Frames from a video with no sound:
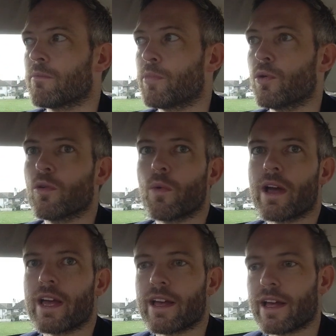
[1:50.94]
bore
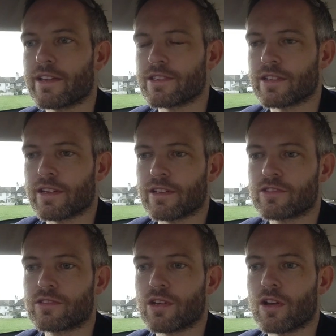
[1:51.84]
wear and
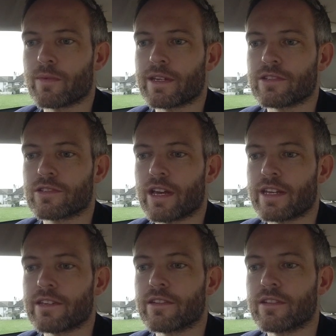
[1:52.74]
timing
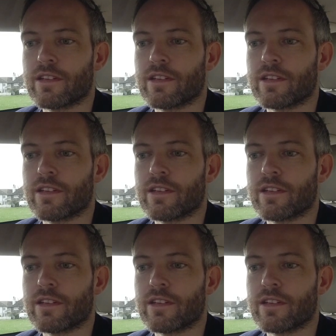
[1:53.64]
chain